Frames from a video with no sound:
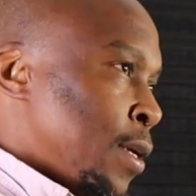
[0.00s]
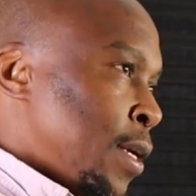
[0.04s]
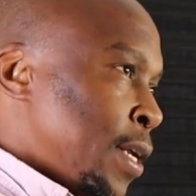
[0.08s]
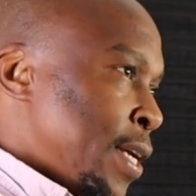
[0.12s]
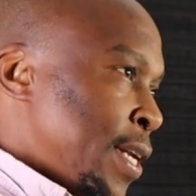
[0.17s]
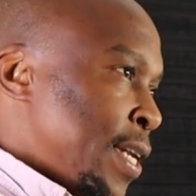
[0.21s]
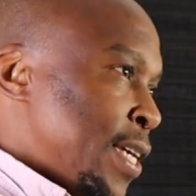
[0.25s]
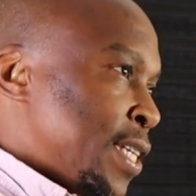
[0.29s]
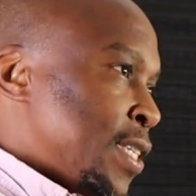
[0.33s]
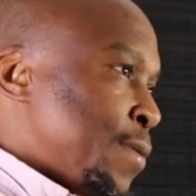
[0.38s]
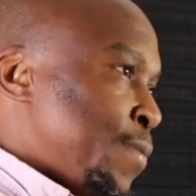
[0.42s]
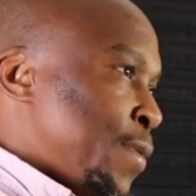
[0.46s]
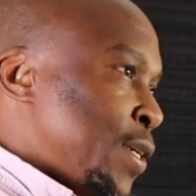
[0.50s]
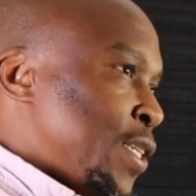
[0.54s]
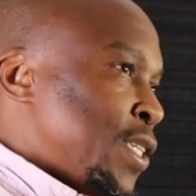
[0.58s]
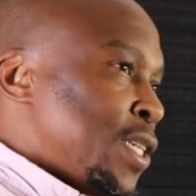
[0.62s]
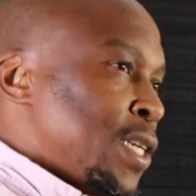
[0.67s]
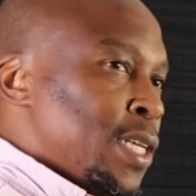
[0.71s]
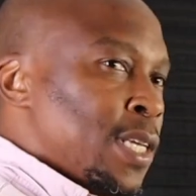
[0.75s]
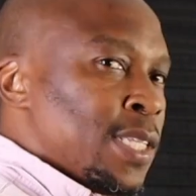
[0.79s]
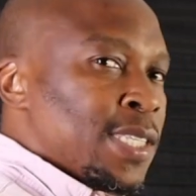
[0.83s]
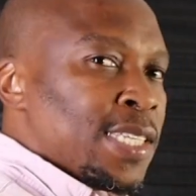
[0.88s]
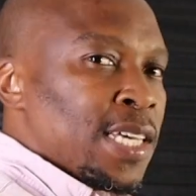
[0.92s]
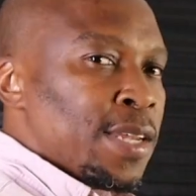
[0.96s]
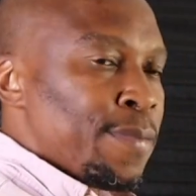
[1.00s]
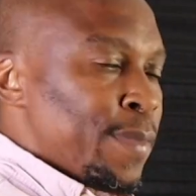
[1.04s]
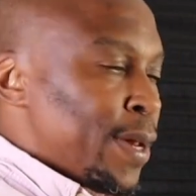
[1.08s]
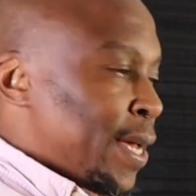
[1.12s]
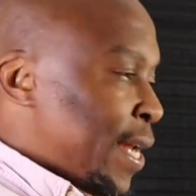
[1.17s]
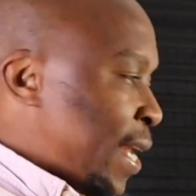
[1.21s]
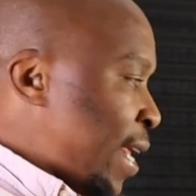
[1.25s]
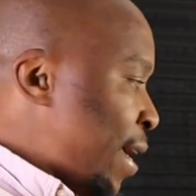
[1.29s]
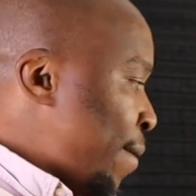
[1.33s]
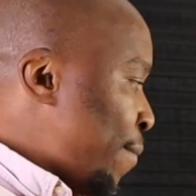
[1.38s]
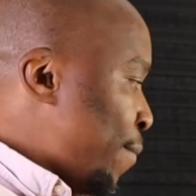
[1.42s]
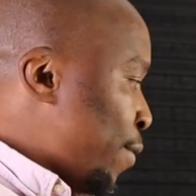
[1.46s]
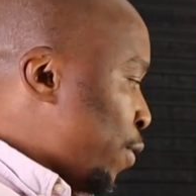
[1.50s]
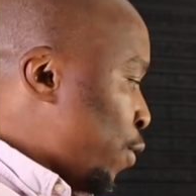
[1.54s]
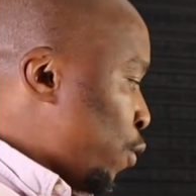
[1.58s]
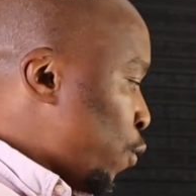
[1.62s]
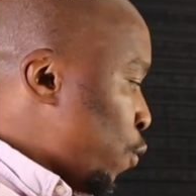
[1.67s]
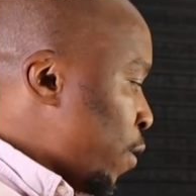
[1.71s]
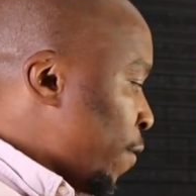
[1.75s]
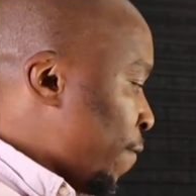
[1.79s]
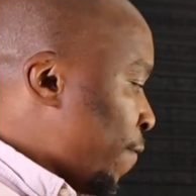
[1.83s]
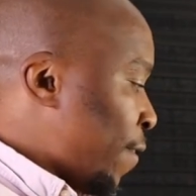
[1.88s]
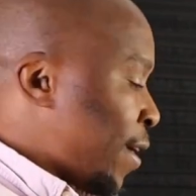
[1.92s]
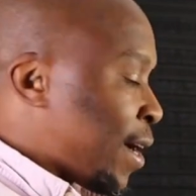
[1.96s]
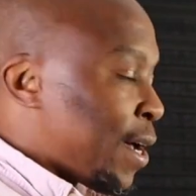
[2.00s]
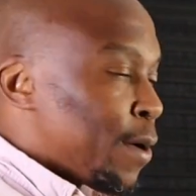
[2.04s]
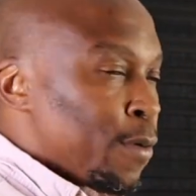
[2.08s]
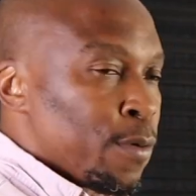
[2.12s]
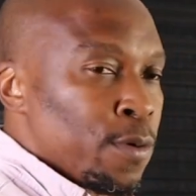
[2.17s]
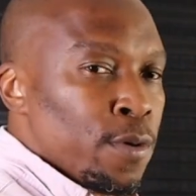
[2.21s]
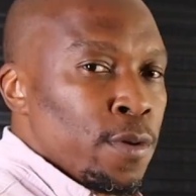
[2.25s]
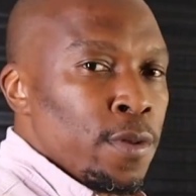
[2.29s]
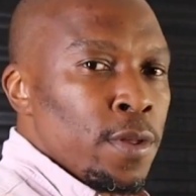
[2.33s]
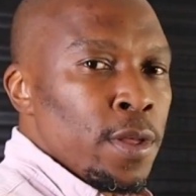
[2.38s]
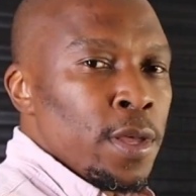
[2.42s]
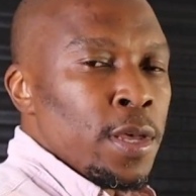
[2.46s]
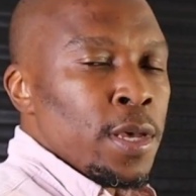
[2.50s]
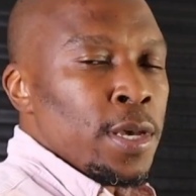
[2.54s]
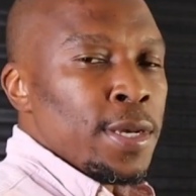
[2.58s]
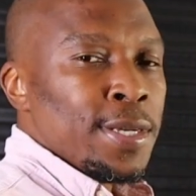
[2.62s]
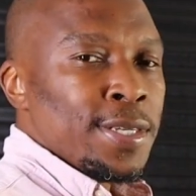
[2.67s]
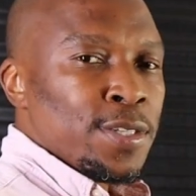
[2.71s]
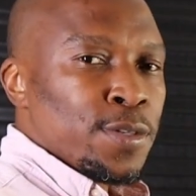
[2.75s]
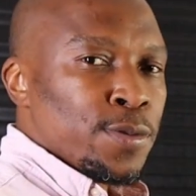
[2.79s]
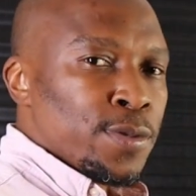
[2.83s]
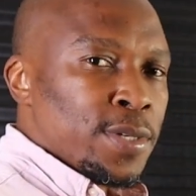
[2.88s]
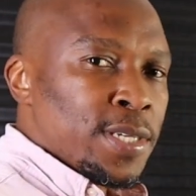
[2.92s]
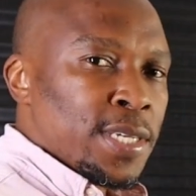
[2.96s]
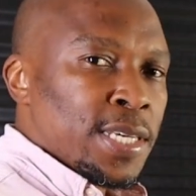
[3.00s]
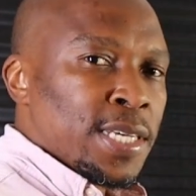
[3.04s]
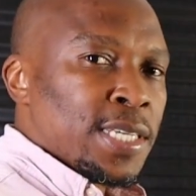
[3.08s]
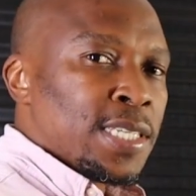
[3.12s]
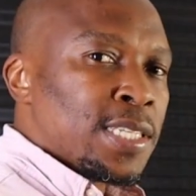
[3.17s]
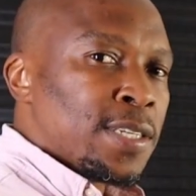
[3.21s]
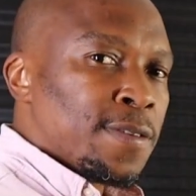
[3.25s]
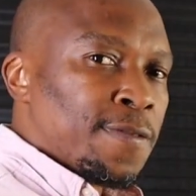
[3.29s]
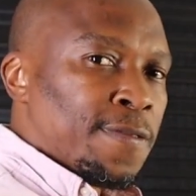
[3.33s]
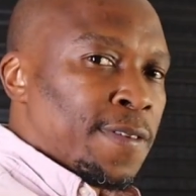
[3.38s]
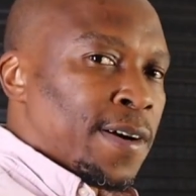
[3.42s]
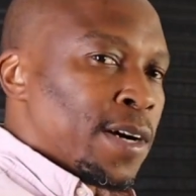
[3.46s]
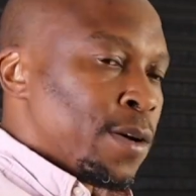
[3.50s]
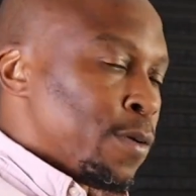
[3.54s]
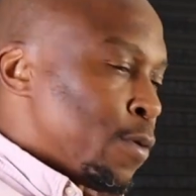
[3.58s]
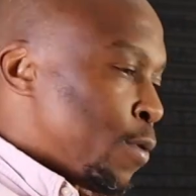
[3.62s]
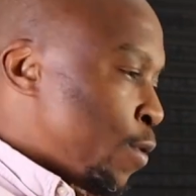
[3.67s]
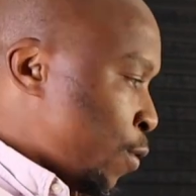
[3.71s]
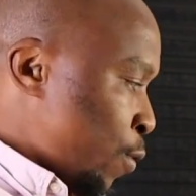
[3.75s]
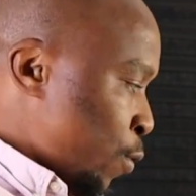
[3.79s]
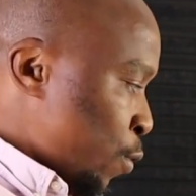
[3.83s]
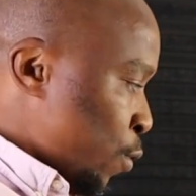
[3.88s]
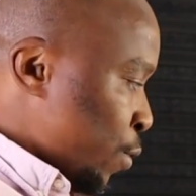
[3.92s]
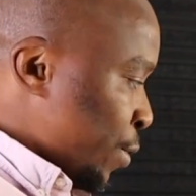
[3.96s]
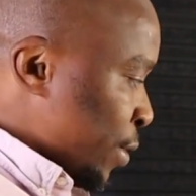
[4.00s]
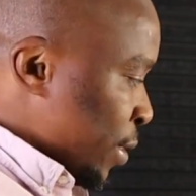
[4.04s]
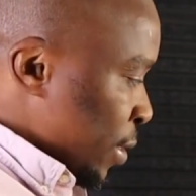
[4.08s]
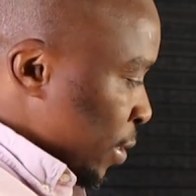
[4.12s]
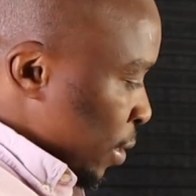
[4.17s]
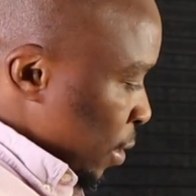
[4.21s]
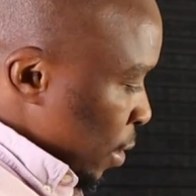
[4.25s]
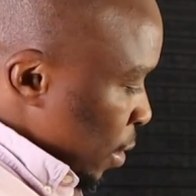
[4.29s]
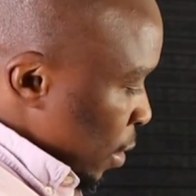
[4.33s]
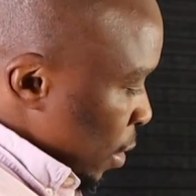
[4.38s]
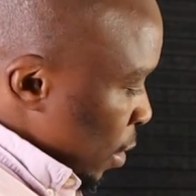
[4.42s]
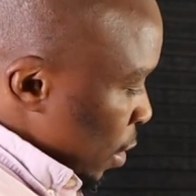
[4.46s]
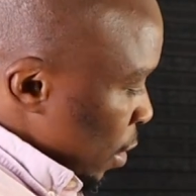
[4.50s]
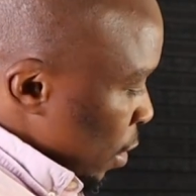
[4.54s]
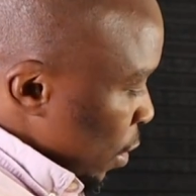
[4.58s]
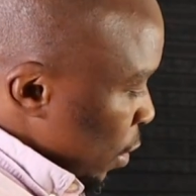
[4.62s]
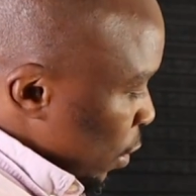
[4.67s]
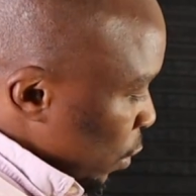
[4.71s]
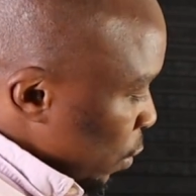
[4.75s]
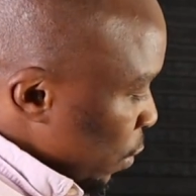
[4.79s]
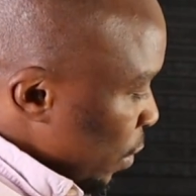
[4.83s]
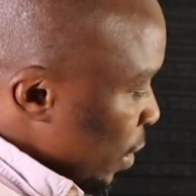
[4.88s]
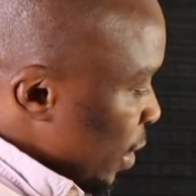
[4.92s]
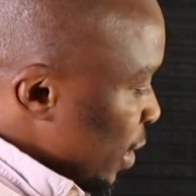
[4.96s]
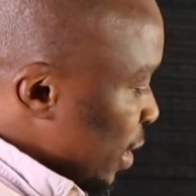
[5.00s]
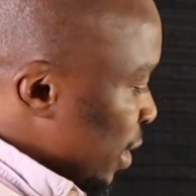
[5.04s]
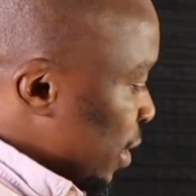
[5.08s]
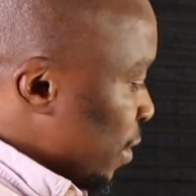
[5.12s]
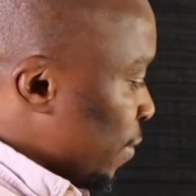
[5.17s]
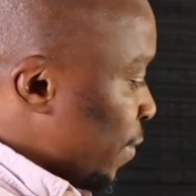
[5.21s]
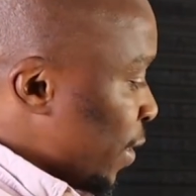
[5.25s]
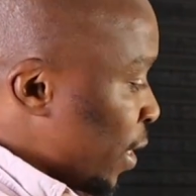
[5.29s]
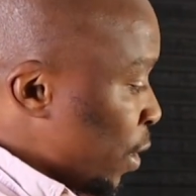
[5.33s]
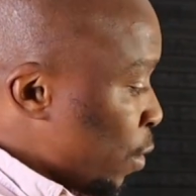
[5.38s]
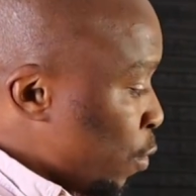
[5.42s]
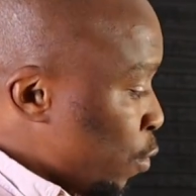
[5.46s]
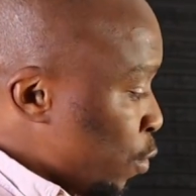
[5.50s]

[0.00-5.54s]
Linux machine inside my lab through a firewall to test firewall rules. So this is very